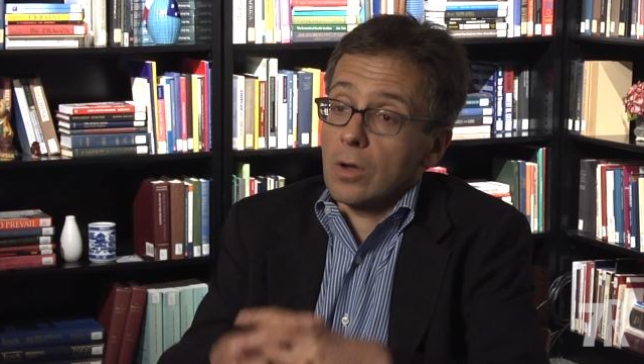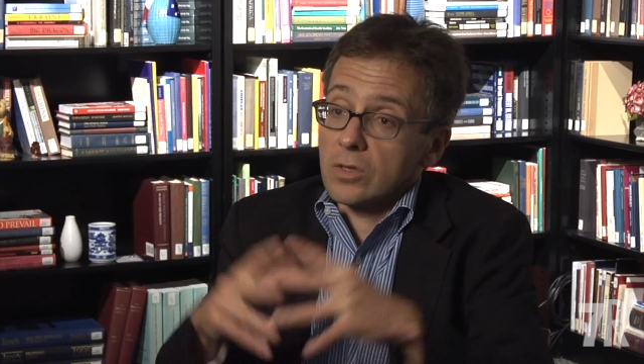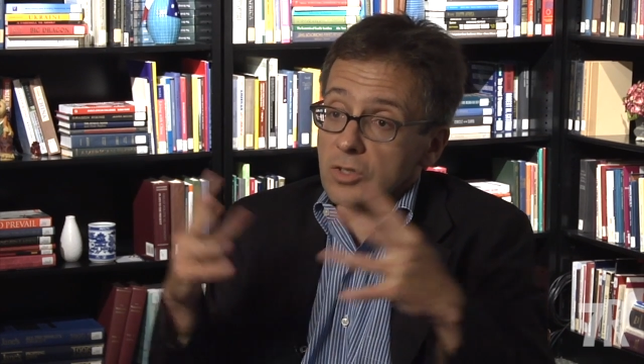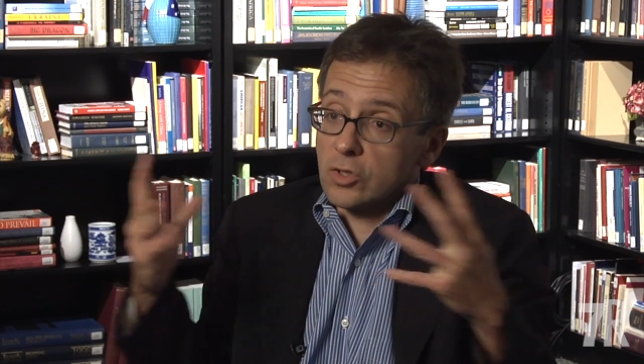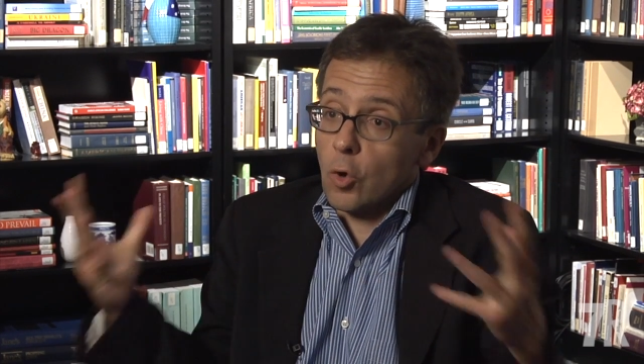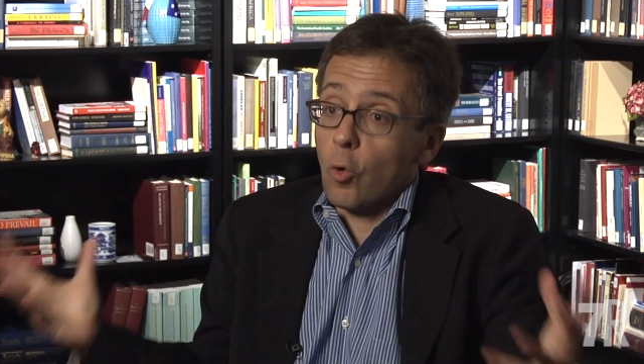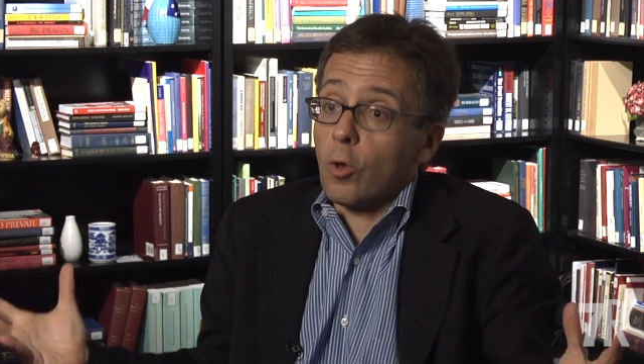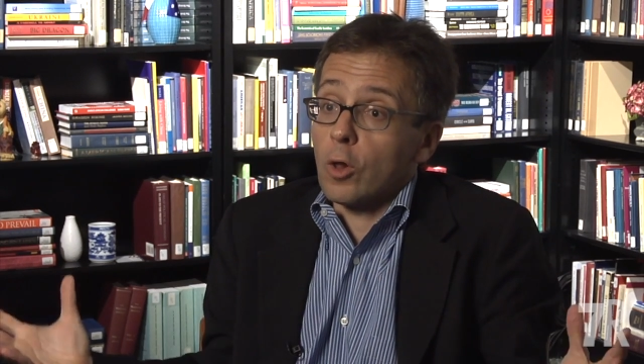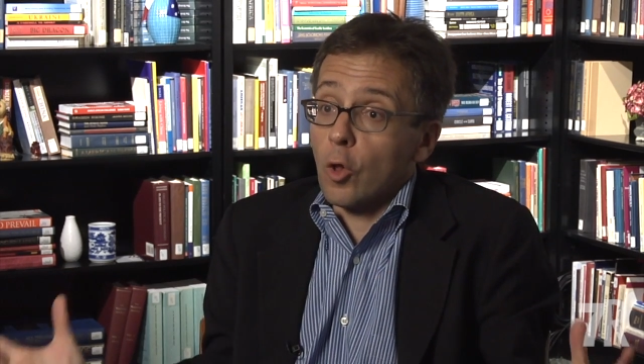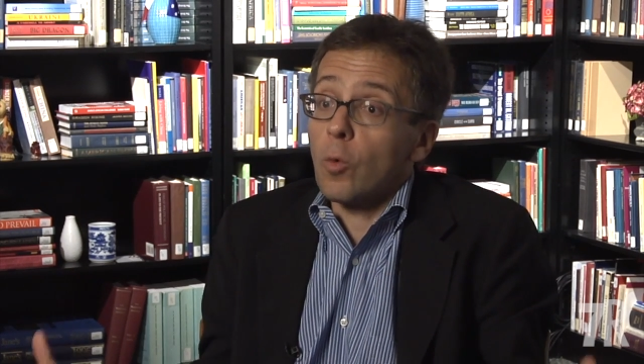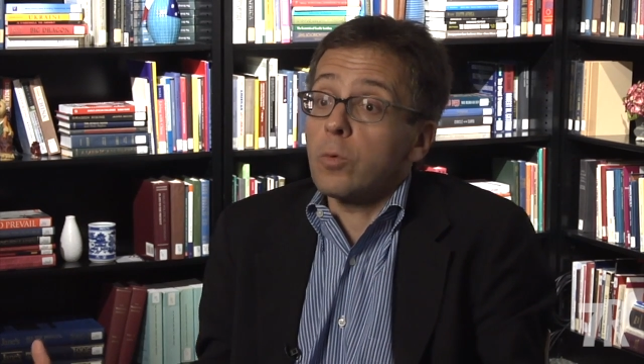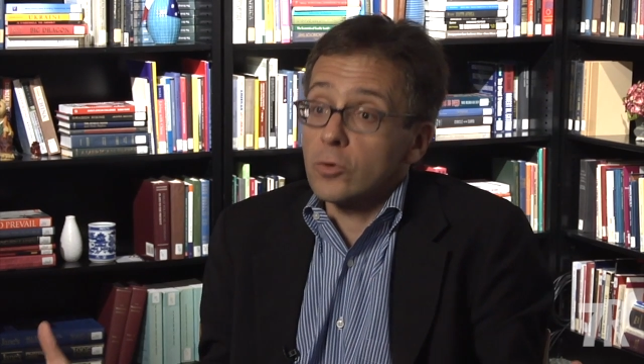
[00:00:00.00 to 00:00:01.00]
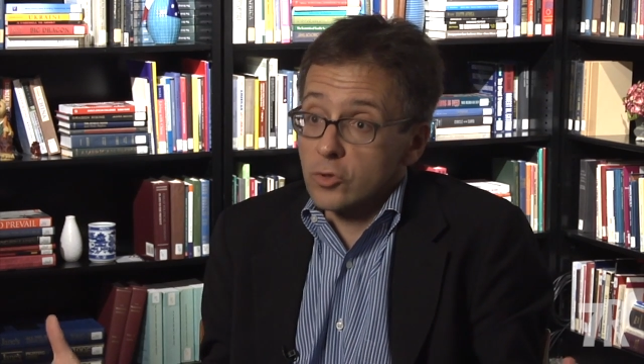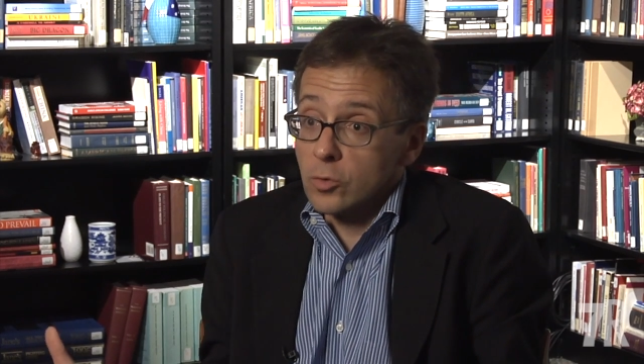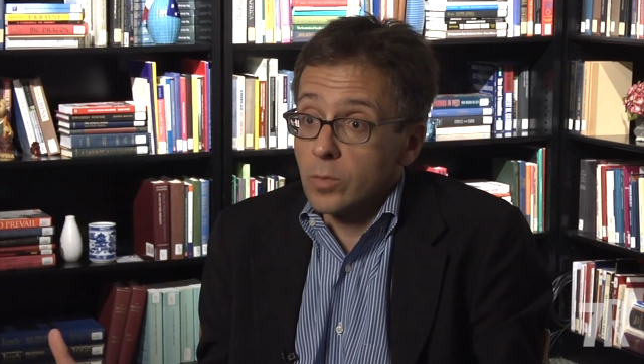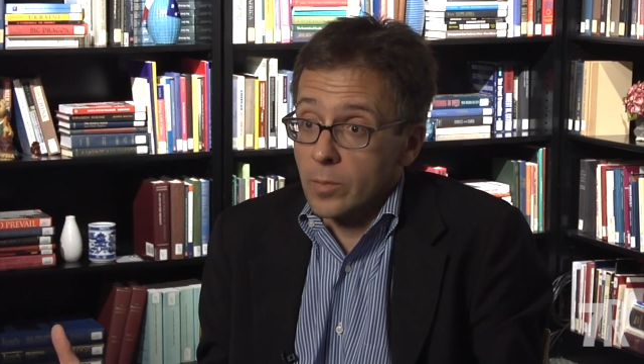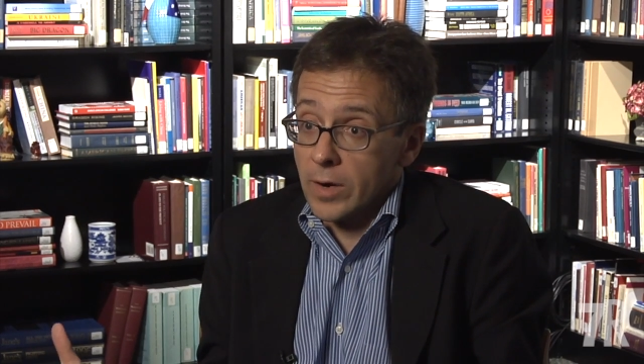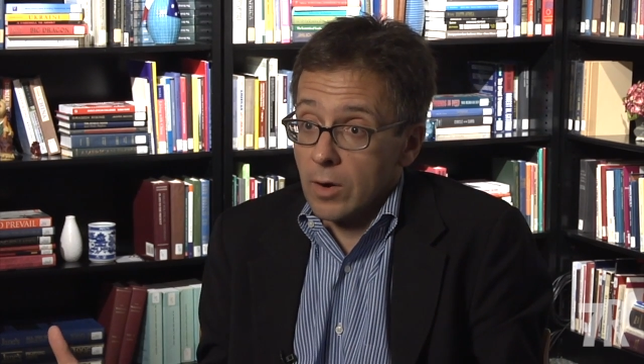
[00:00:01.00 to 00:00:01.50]
sole global
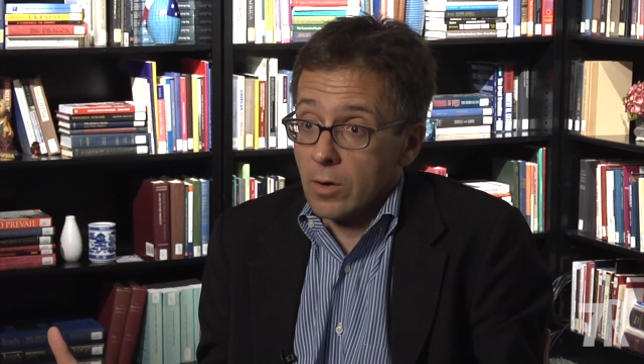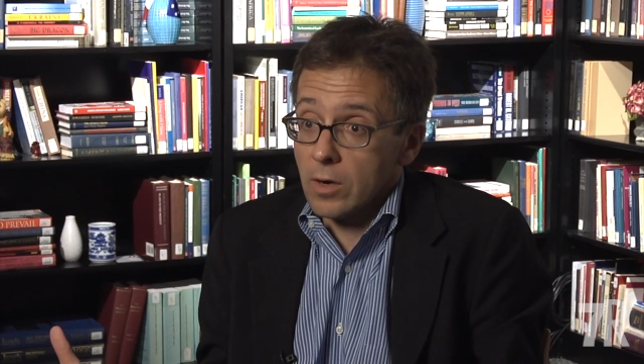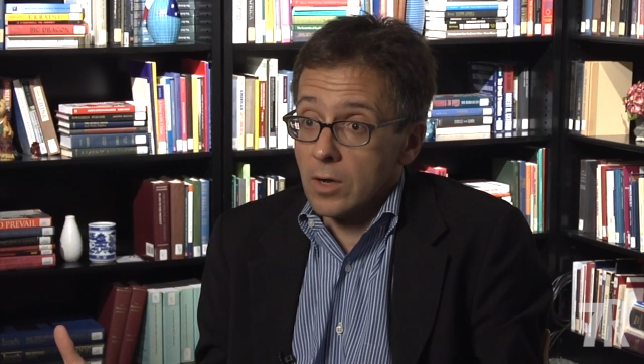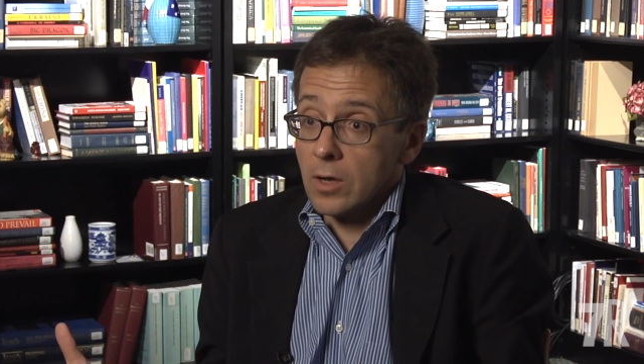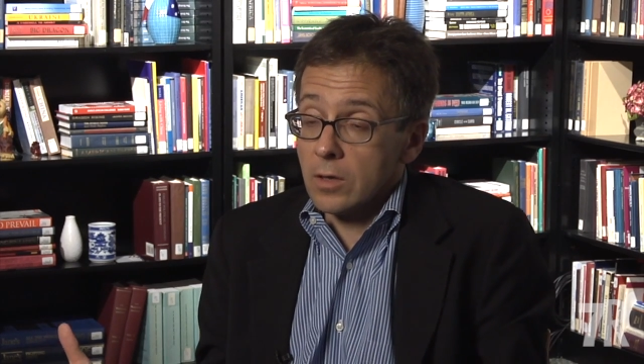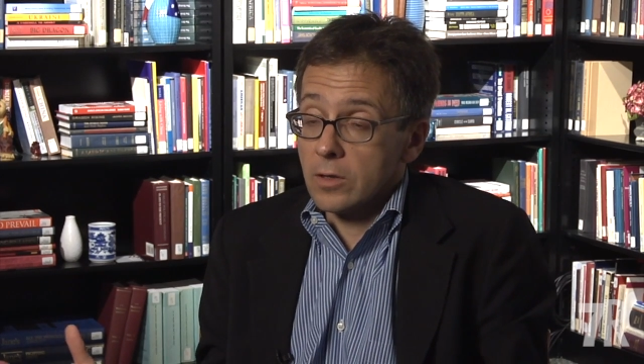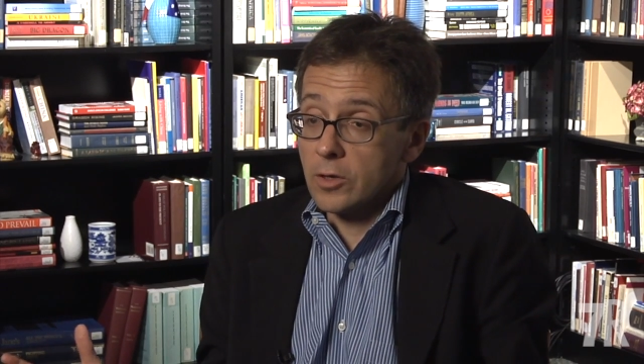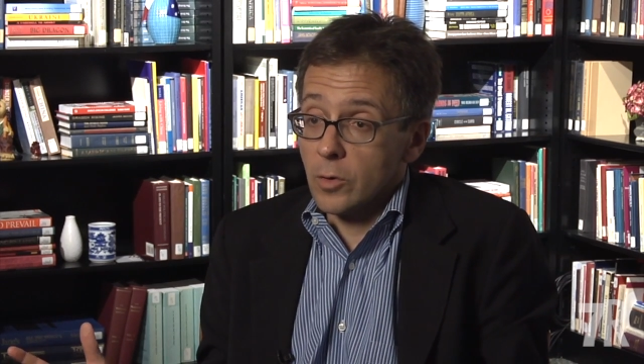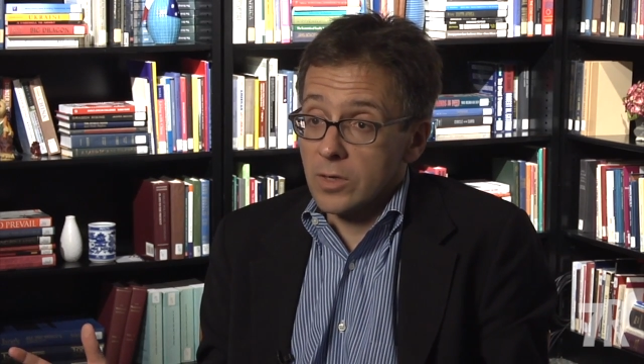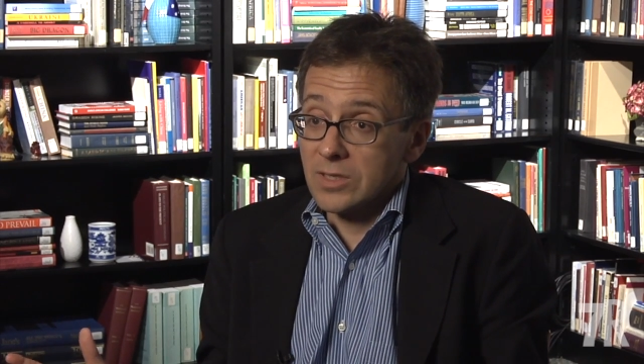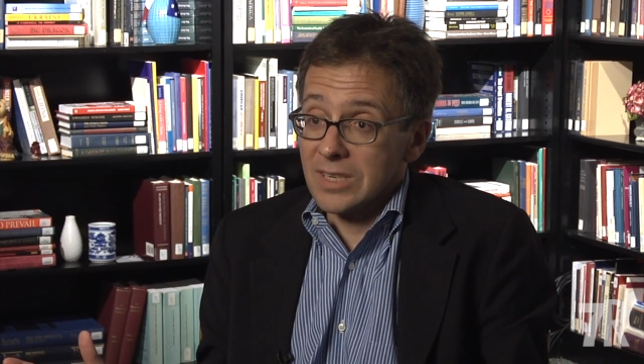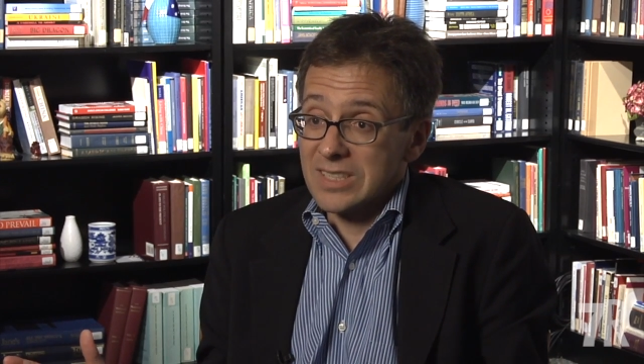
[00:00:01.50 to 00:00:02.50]
superpower, the U.S.